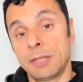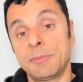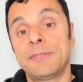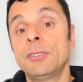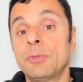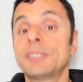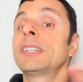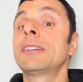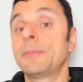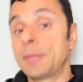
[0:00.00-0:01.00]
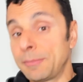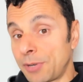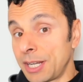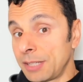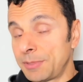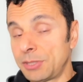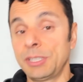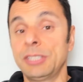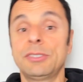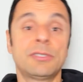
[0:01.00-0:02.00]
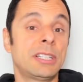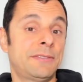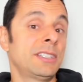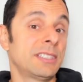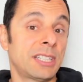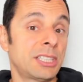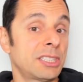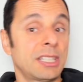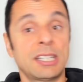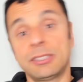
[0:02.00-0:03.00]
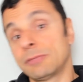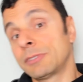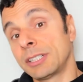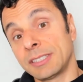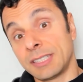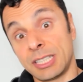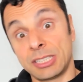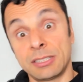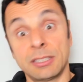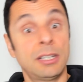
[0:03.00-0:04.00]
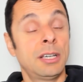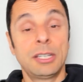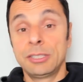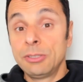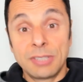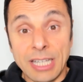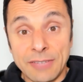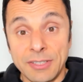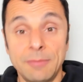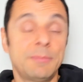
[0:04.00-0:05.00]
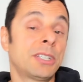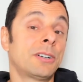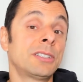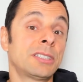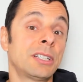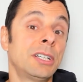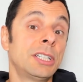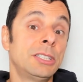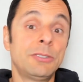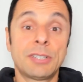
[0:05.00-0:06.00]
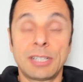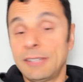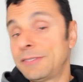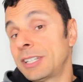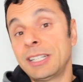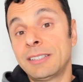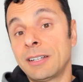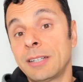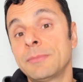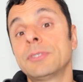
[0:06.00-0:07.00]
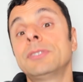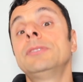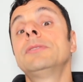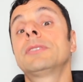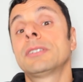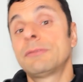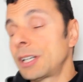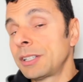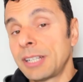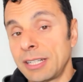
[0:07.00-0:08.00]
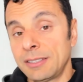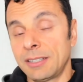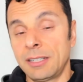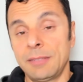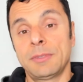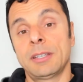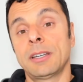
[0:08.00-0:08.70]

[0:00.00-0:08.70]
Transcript: If you want to have a big break between your lifting session and your running session, you can have it, because you can lift at any time, you can run at any time,